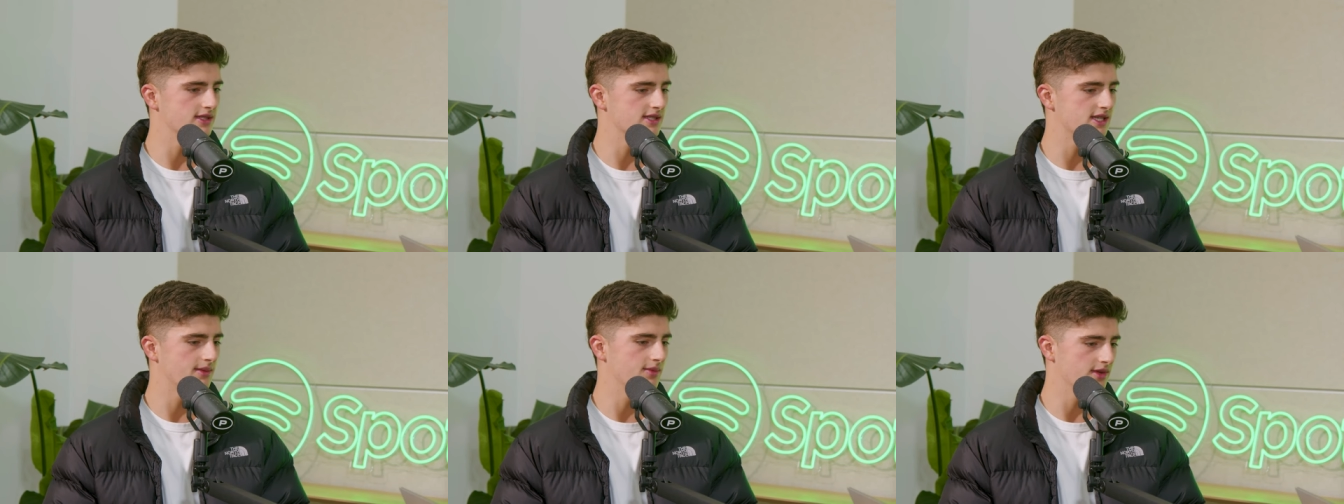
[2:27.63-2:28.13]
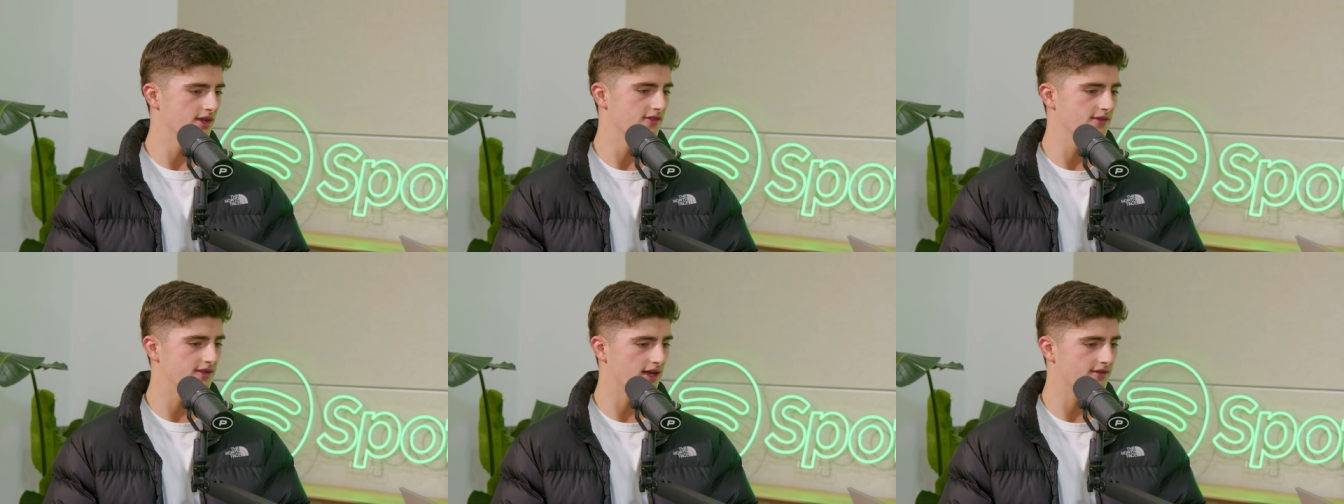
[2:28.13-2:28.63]
and some with your
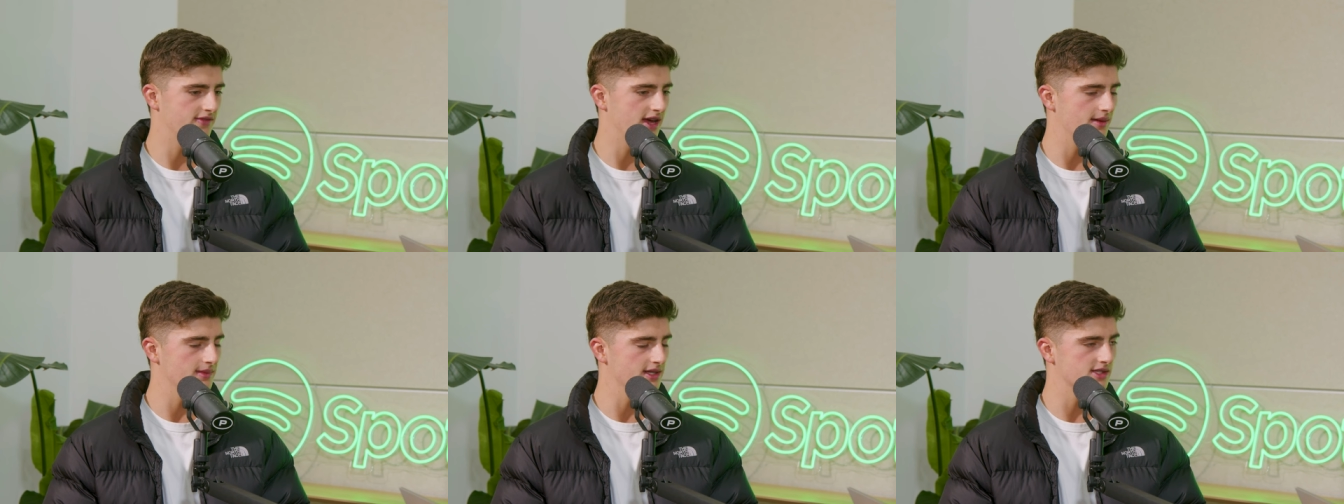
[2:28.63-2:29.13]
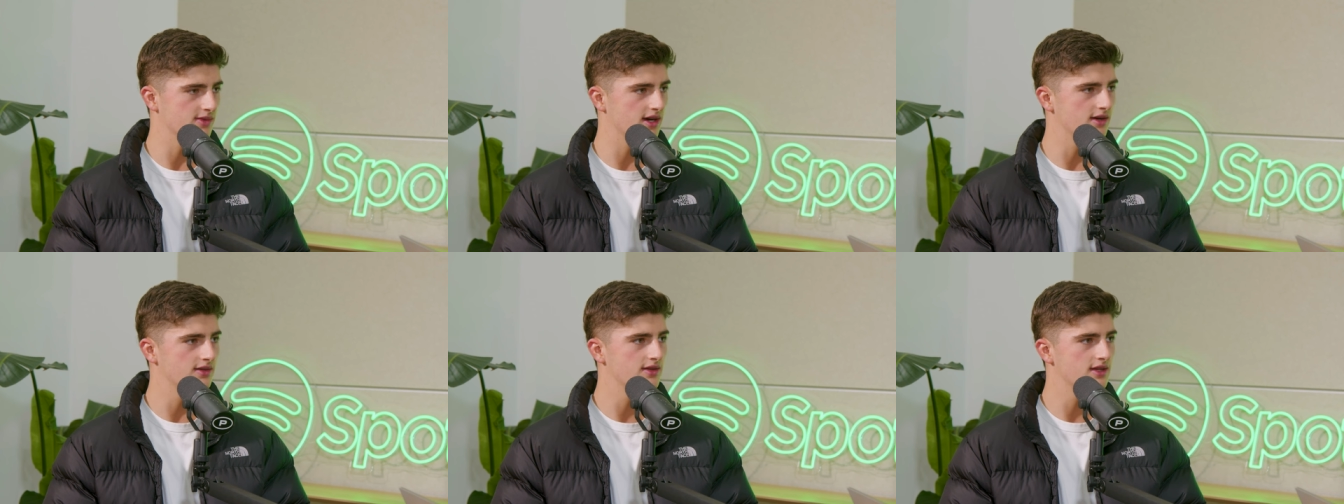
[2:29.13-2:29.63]
like family as
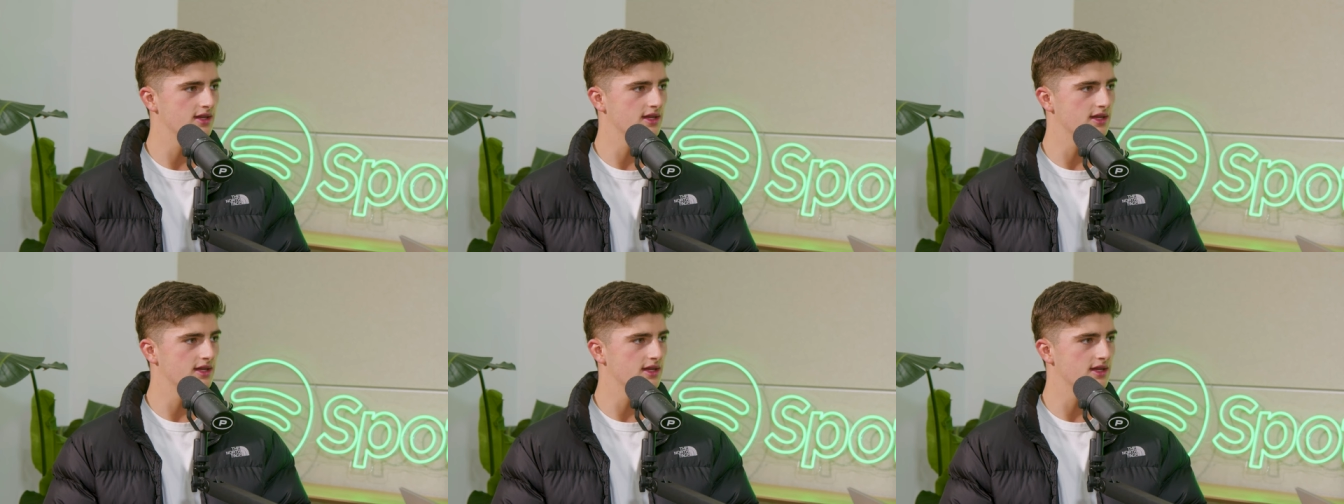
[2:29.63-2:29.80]
well.